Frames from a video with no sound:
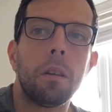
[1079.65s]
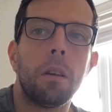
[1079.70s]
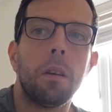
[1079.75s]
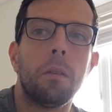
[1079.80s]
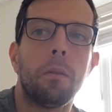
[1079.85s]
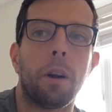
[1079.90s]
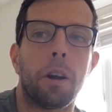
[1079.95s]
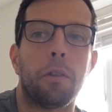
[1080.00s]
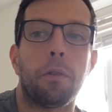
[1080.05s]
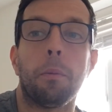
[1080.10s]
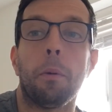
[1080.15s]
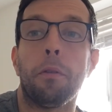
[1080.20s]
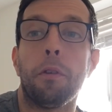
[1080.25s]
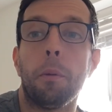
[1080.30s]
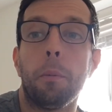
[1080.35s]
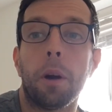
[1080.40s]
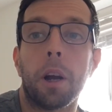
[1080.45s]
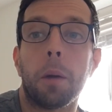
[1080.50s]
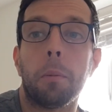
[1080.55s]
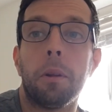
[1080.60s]
Right, for my film
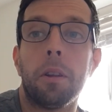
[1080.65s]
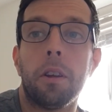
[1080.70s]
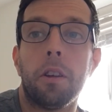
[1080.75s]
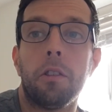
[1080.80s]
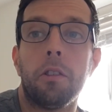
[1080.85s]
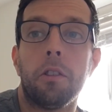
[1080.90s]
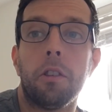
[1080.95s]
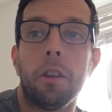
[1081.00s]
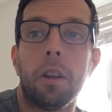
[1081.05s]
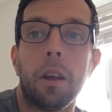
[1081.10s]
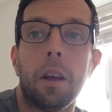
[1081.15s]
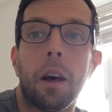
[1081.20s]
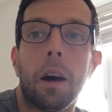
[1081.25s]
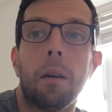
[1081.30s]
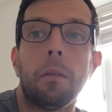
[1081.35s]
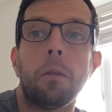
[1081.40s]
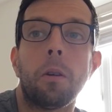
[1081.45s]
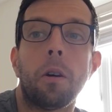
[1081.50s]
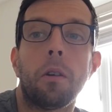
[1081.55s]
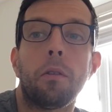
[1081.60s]
recommendation today,
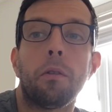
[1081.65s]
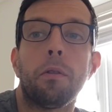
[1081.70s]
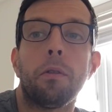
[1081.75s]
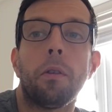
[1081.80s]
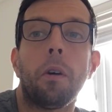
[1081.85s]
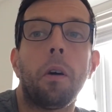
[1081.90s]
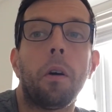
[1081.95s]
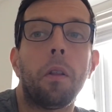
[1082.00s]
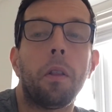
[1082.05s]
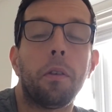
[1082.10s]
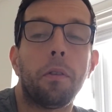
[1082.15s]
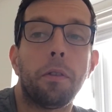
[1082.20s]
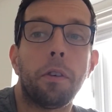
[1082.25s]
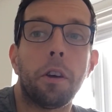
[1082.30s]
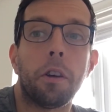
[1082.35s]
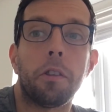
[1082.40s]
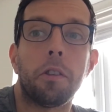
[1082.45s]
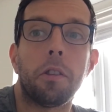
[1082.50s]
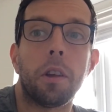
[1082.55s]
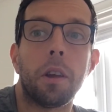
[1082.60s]
I've gone for the
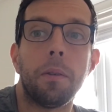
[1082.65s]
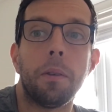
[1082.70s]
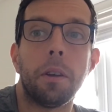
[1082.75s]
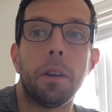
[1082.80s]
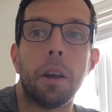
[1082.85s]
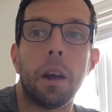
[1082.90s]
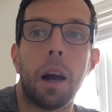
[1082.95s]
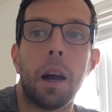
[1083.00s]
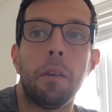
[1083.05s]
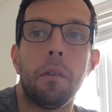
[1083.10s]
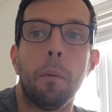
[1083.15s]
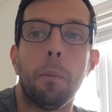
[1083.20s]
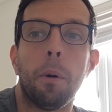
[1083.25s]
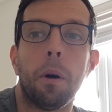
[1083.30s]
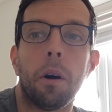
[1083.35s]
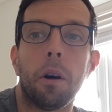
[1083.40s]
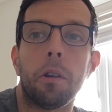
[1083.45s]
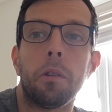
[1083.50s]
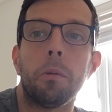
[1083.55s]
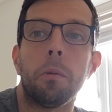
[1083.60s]
first DVD I ever bought,